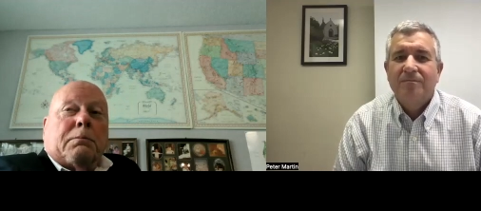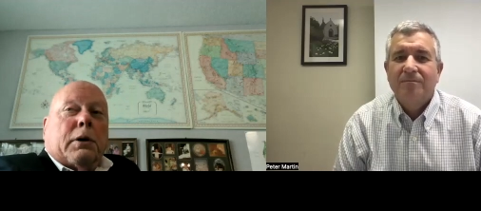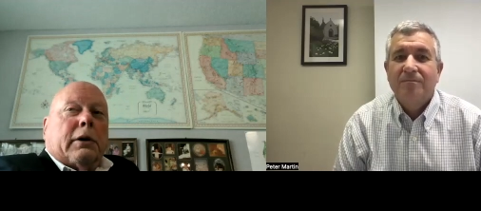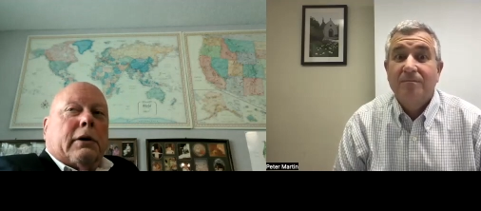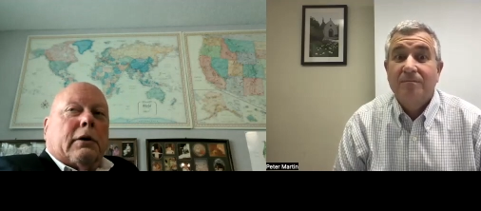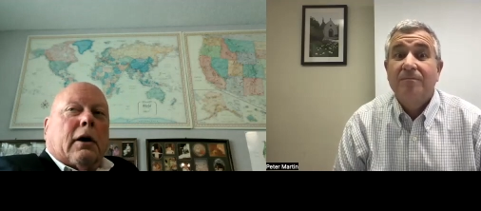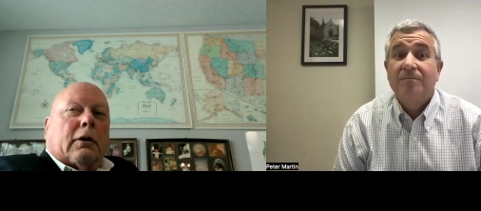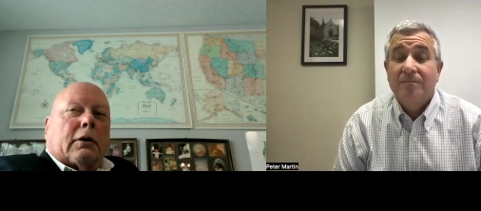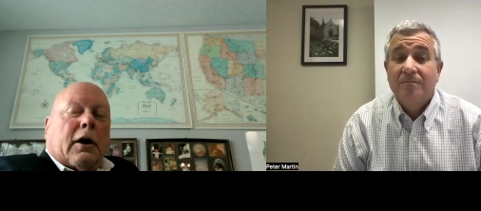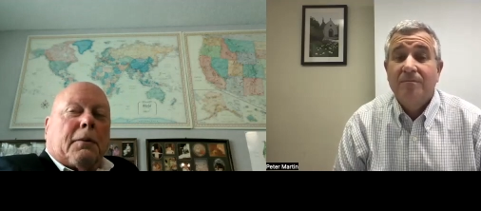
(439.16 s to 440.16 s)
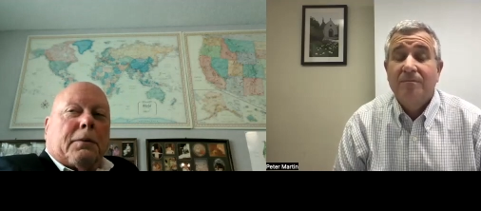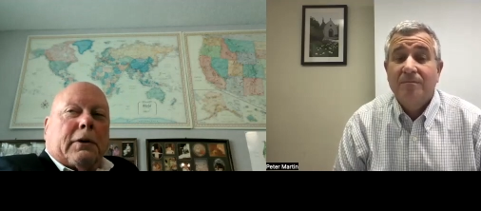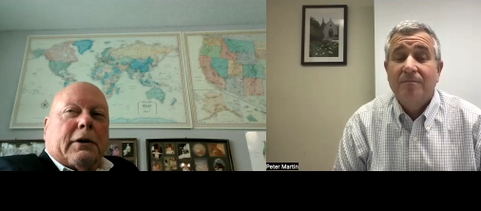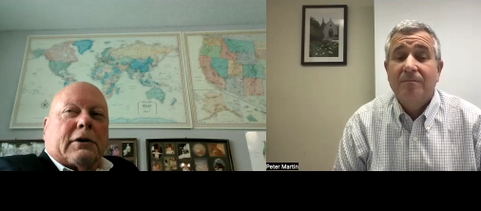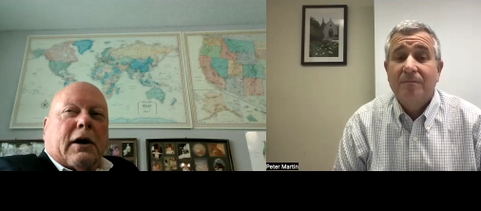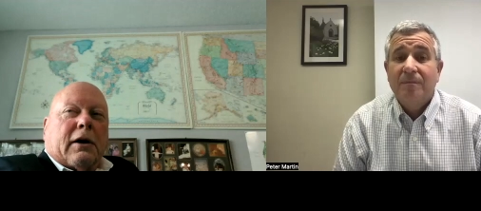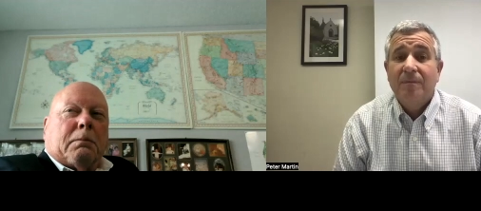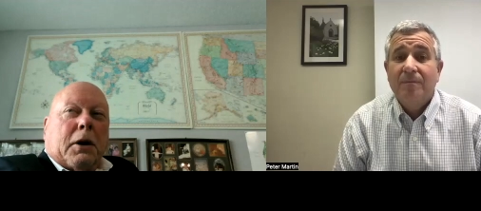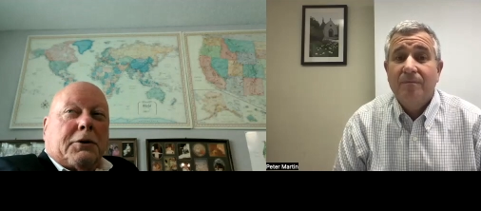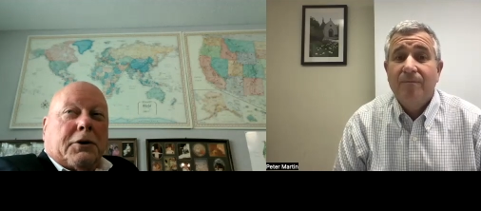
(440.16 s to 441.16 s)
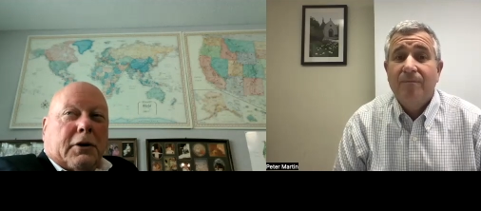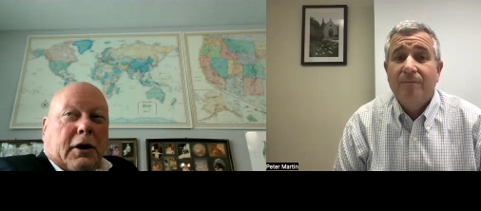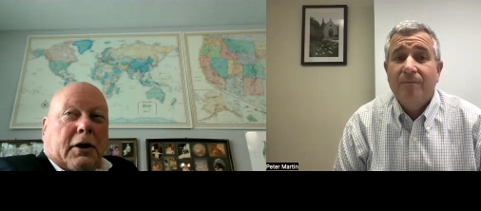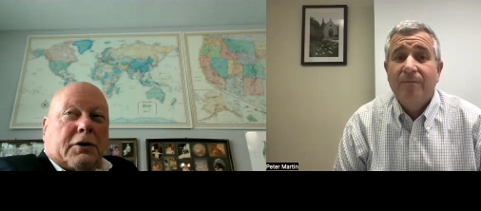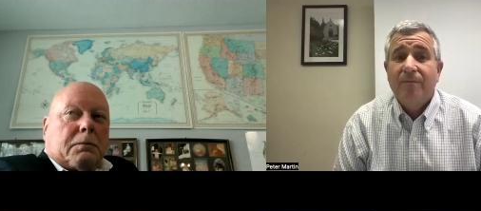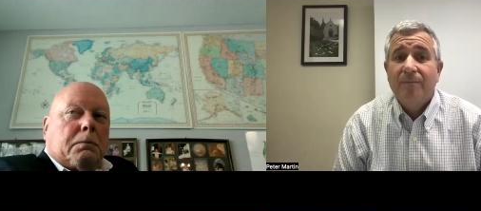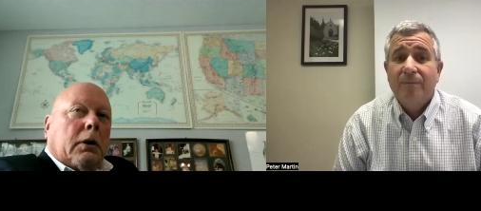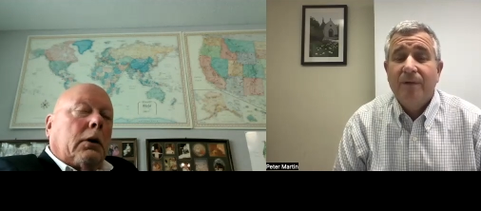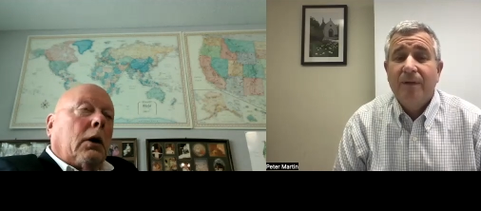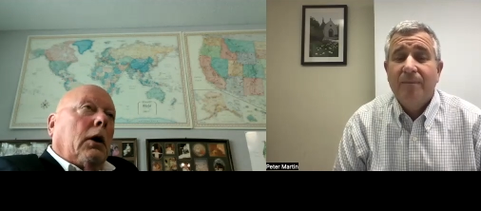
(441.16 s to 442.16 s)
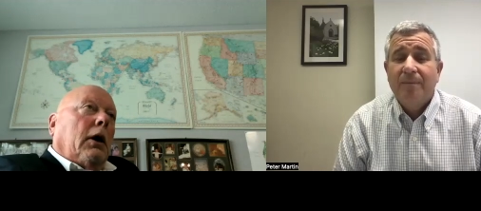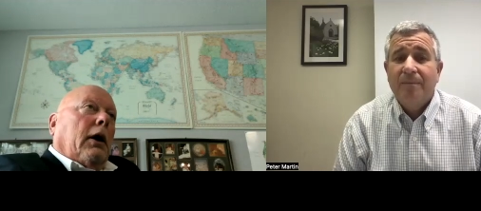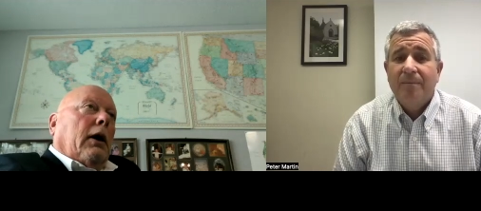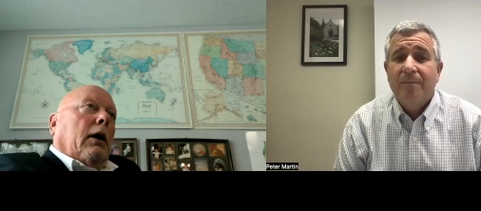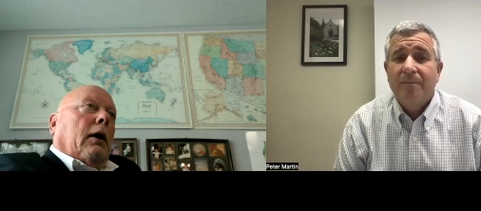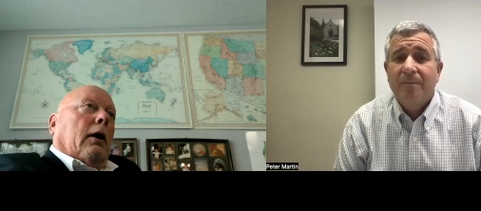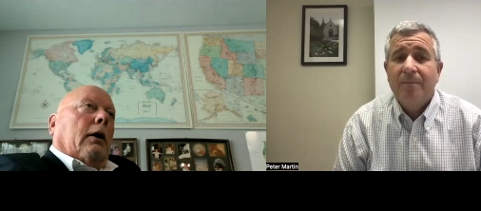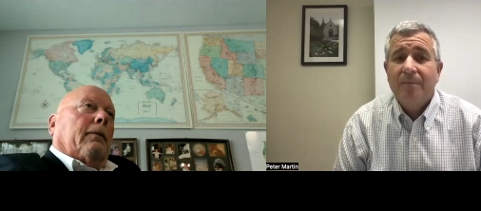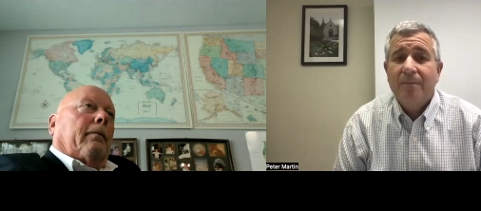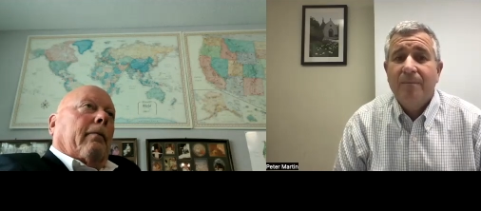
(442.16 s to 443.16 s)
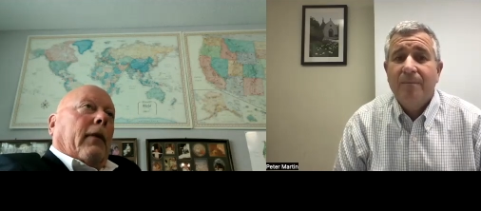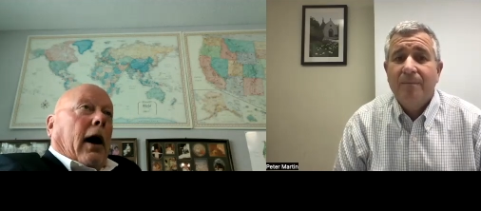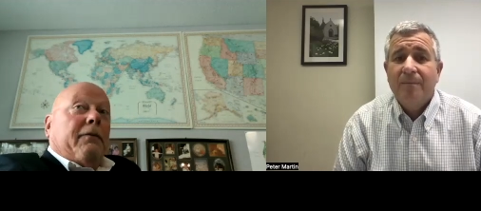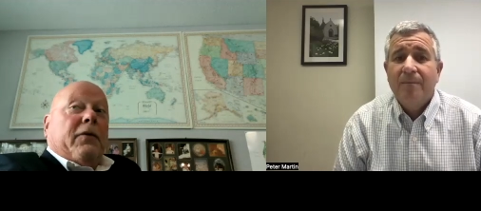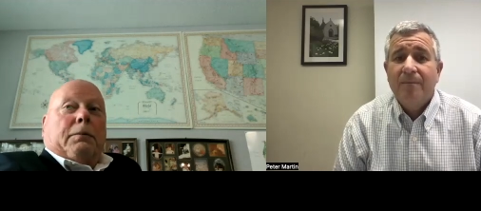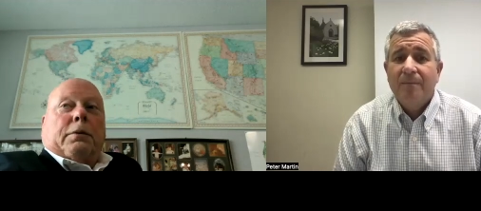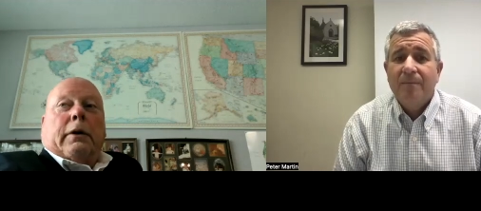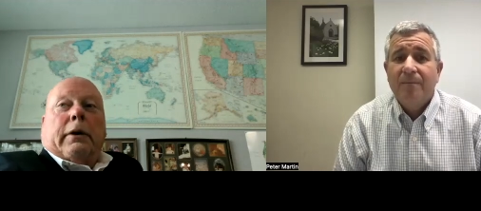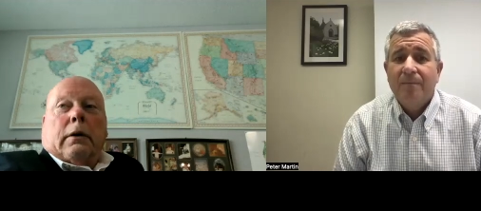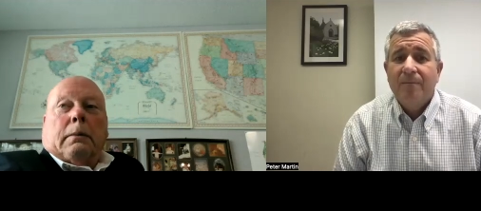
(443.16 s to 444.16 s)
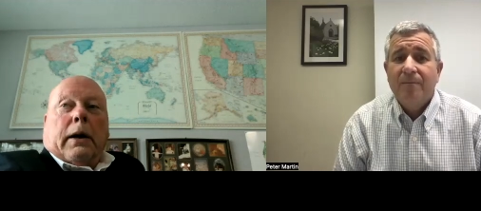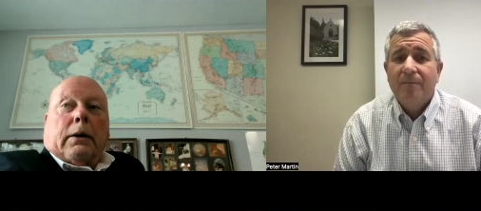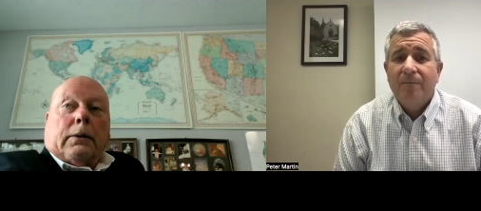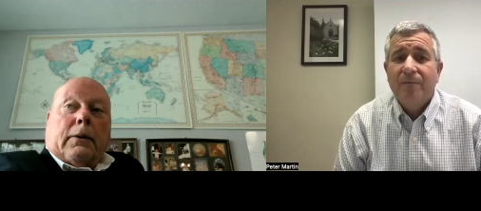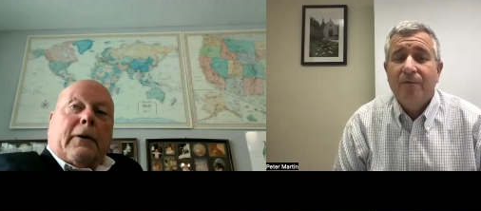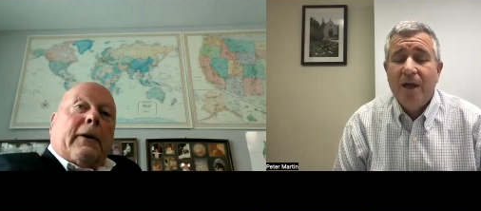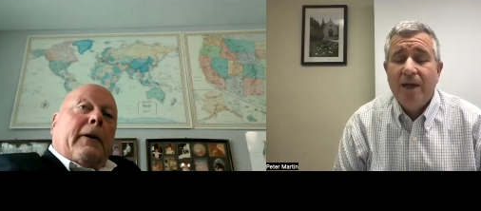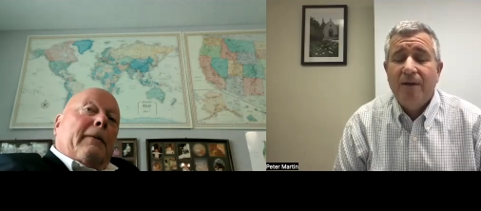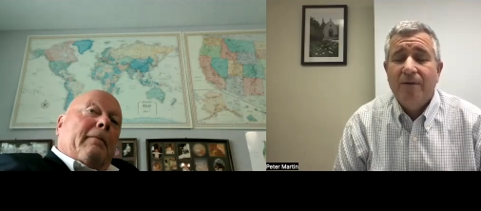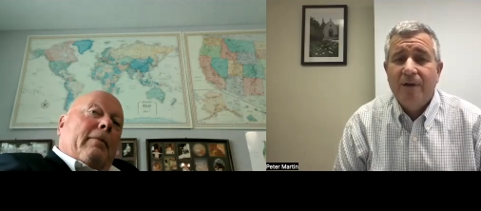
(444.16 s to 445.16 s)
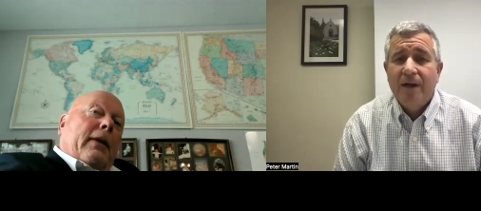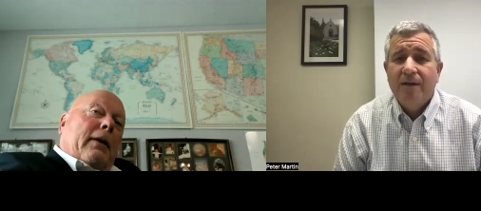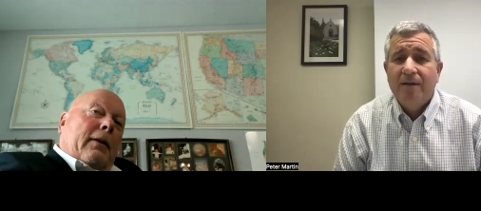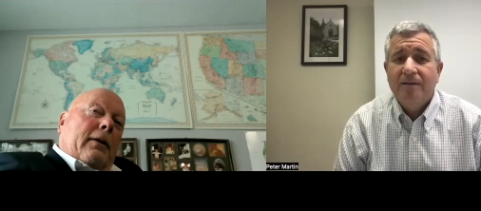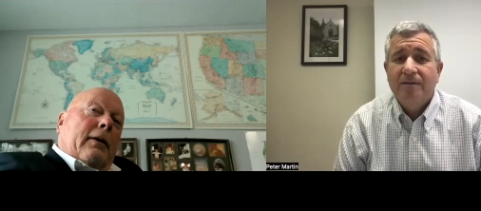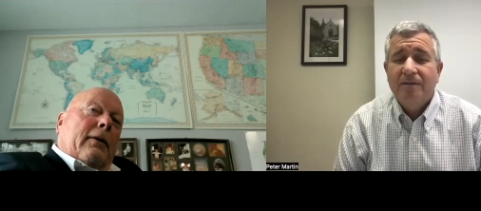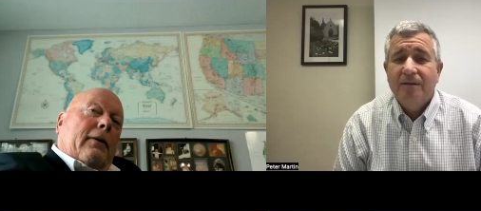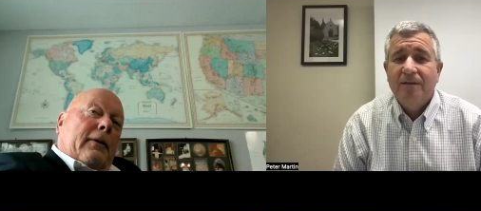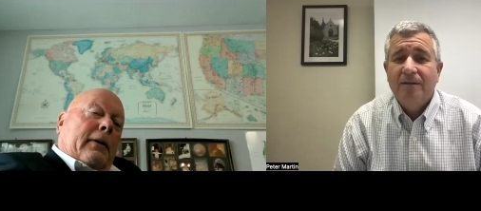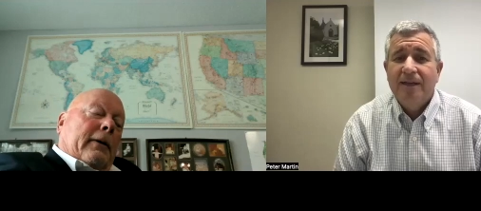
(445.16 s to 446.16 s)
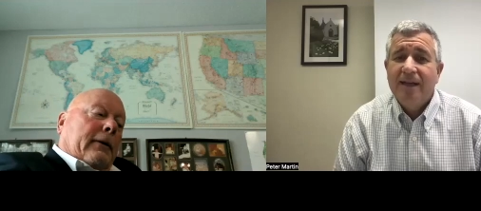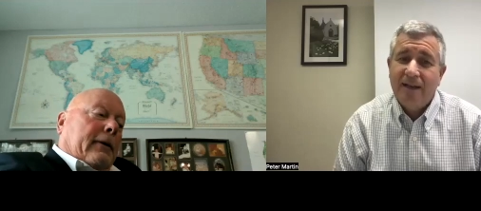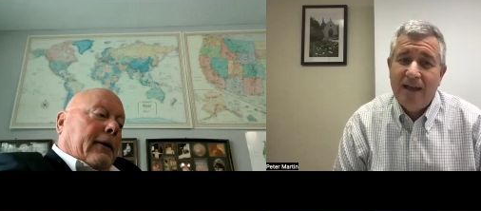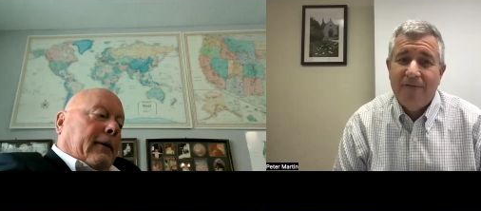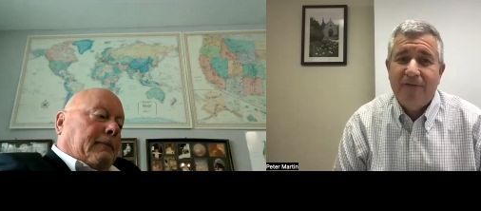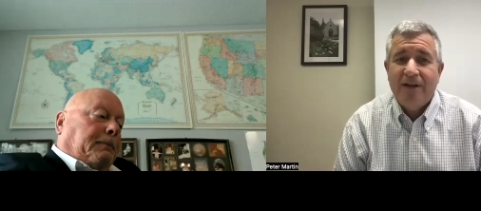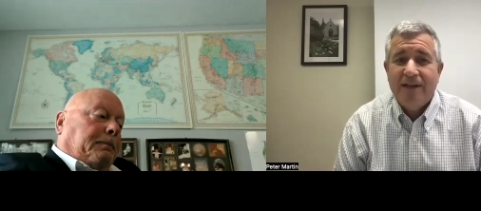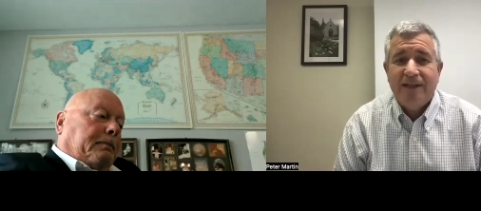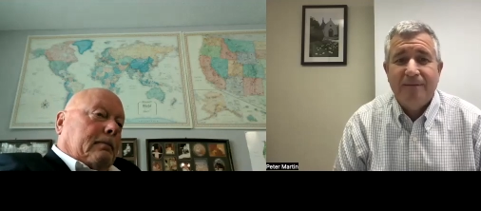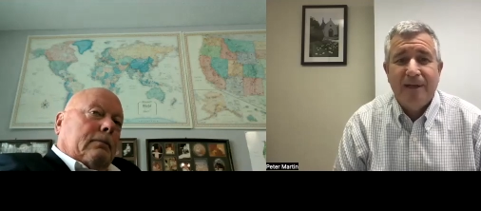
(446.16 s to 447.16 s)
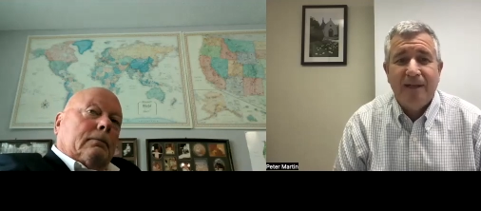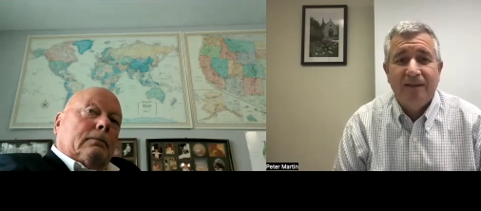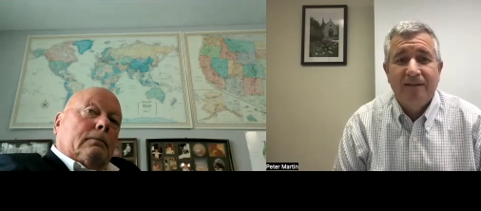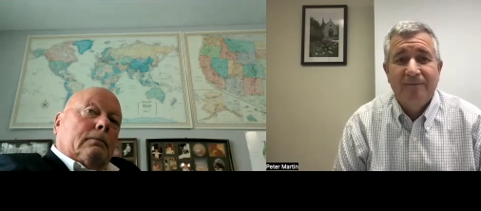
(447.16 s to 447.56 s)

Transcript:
Speaker 1: billion dollar company is kind of budget dust, but uh, I felt pretty good about it. Right,
Speaker 2: right. And, you got a uh, lot for eighteen mil.